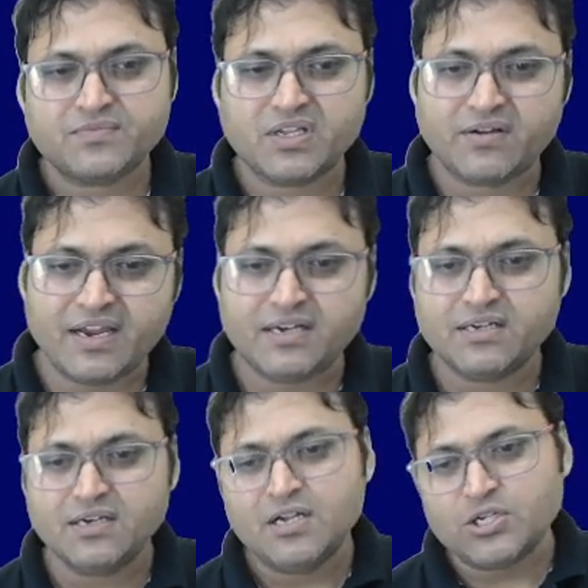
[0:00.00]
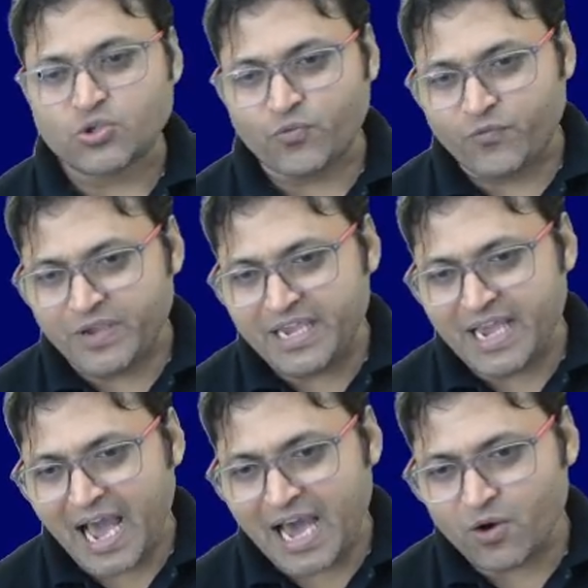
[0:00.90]
right? So
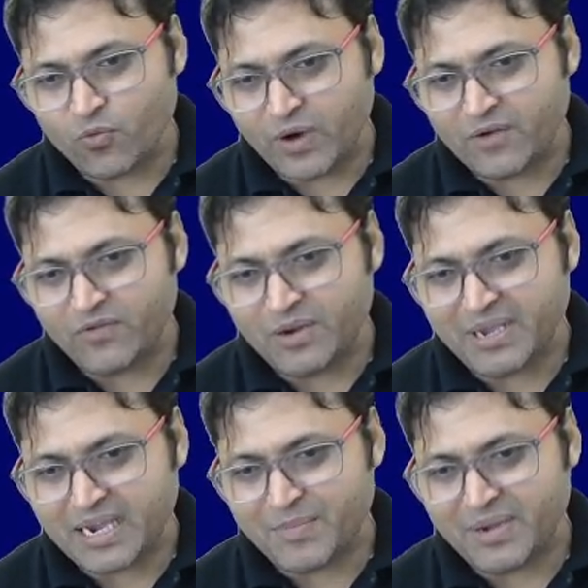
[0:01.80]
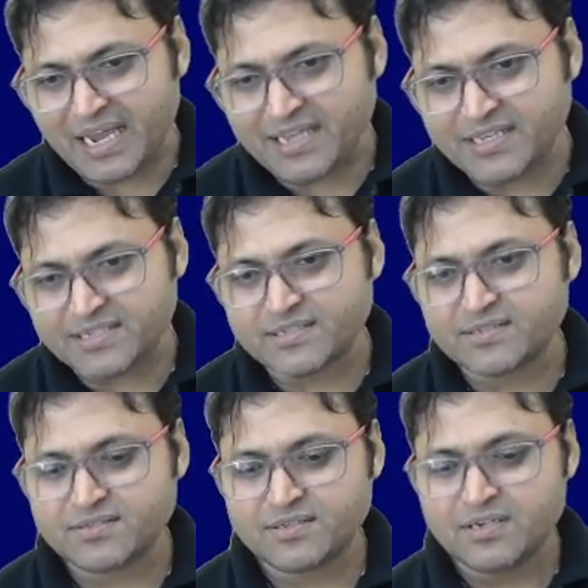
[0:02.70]
Vr1 will be coming like this
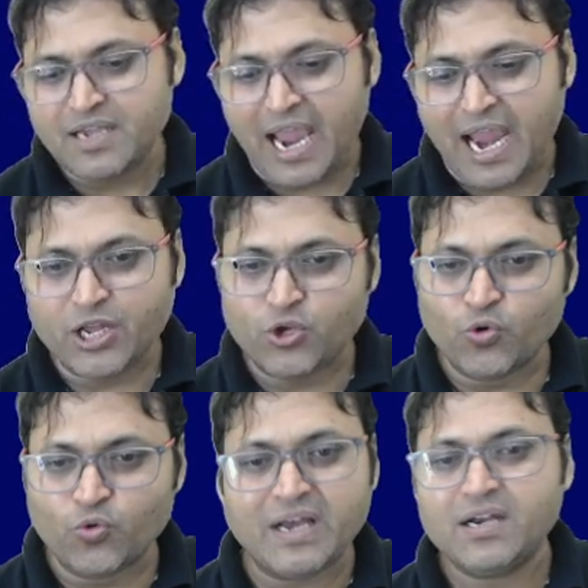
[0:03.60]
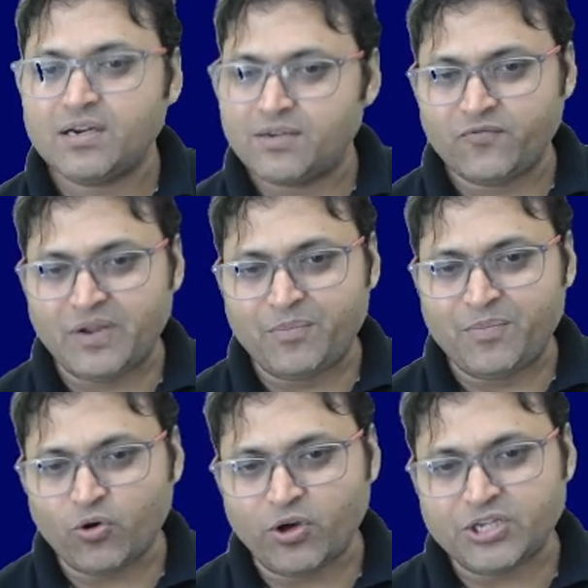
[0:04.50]
and U1 will be
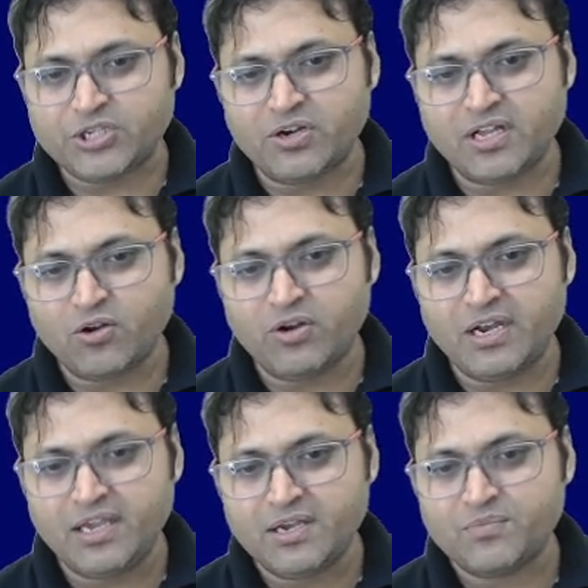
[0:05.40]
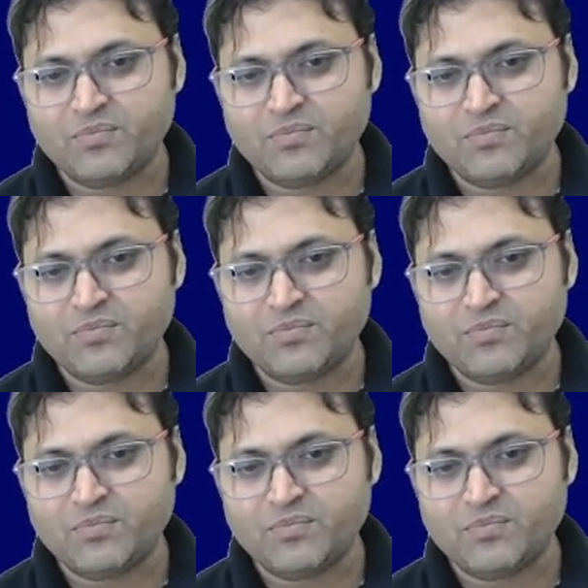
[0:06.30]
horizontal only